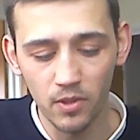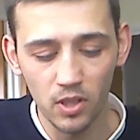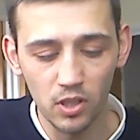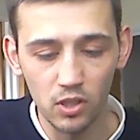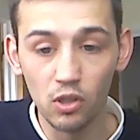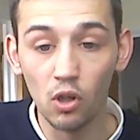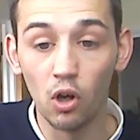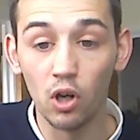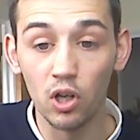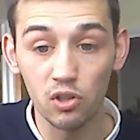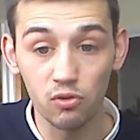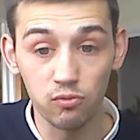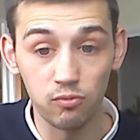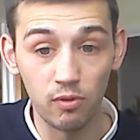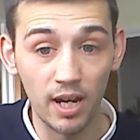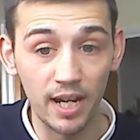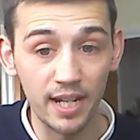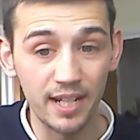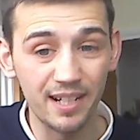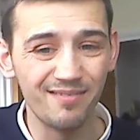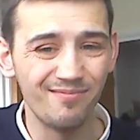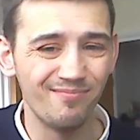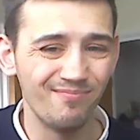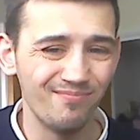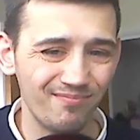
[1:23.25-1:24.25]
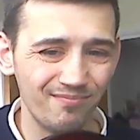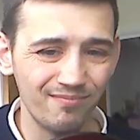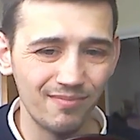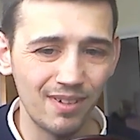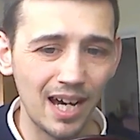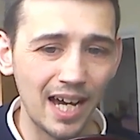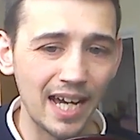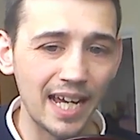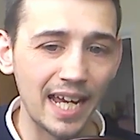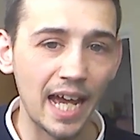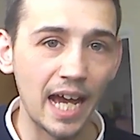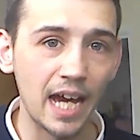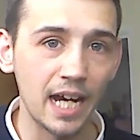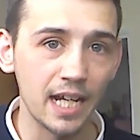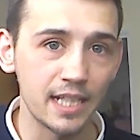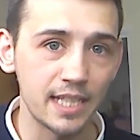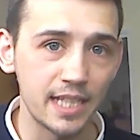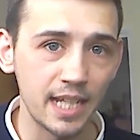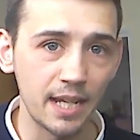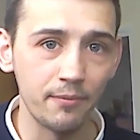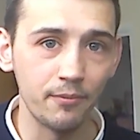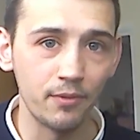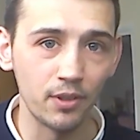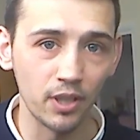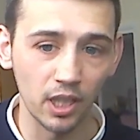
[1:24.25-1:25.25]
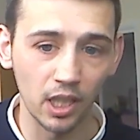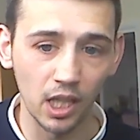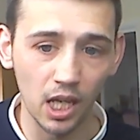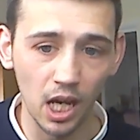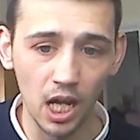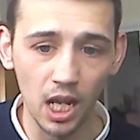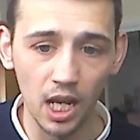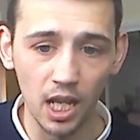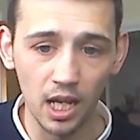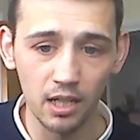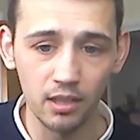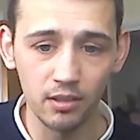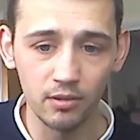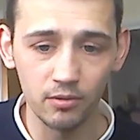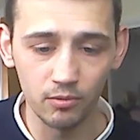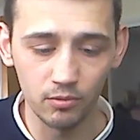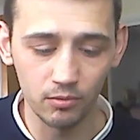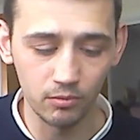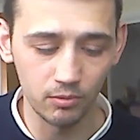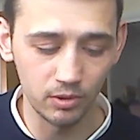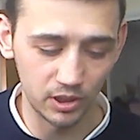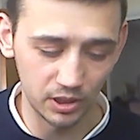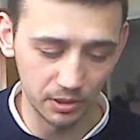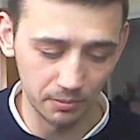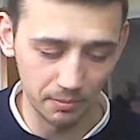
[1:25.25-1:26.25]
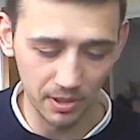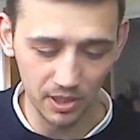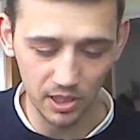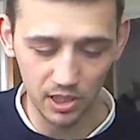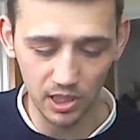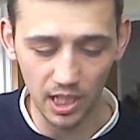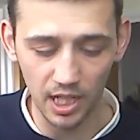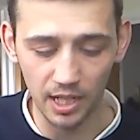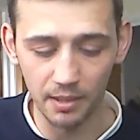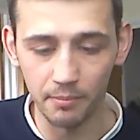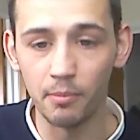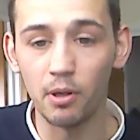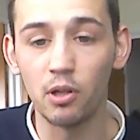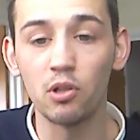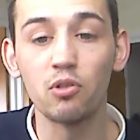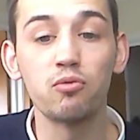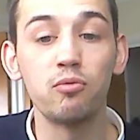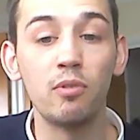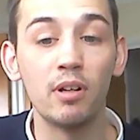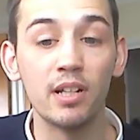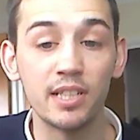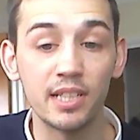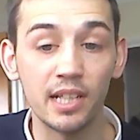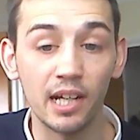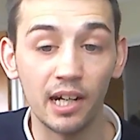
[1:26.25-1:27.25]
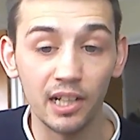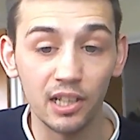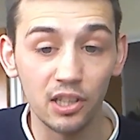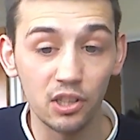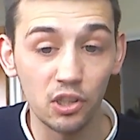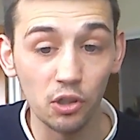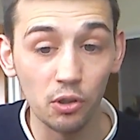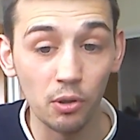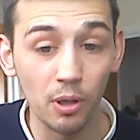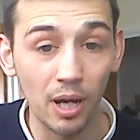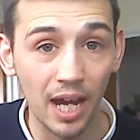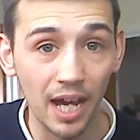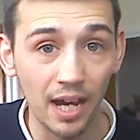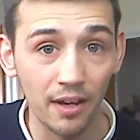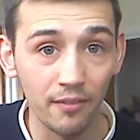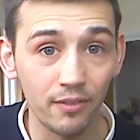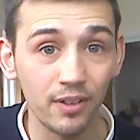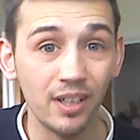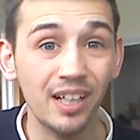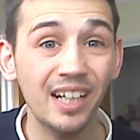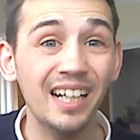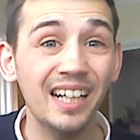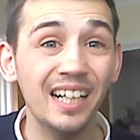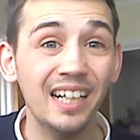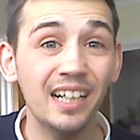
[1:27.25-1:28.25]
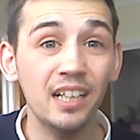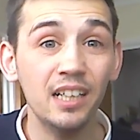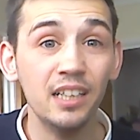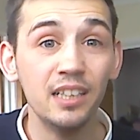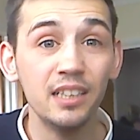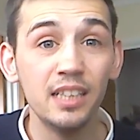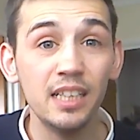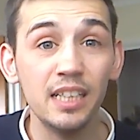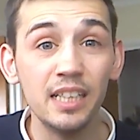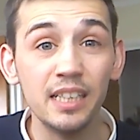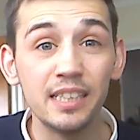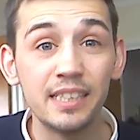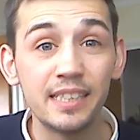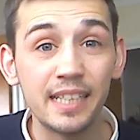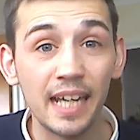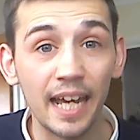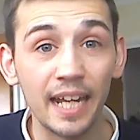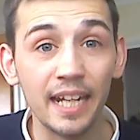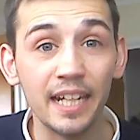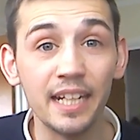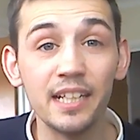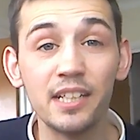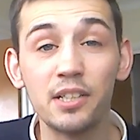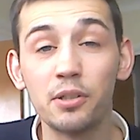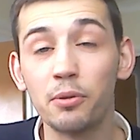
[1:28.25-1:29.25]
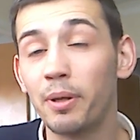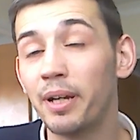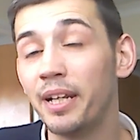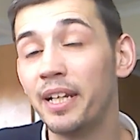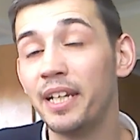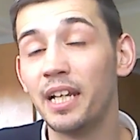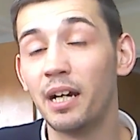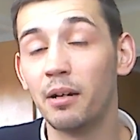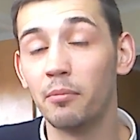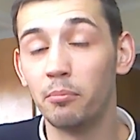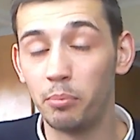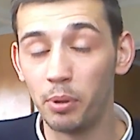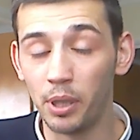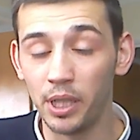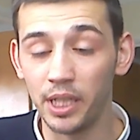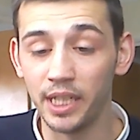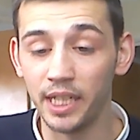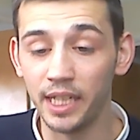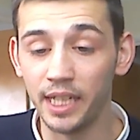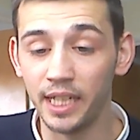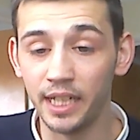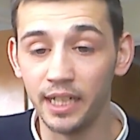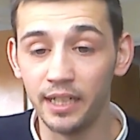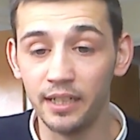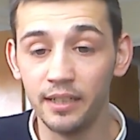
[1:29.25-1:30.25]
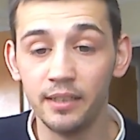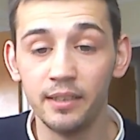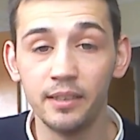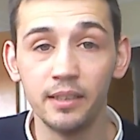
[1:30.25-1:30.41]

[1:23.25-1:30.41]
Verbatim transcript: Nice red, 8 out of 10 for the car, which I must say, most reds that I do have tend to end up being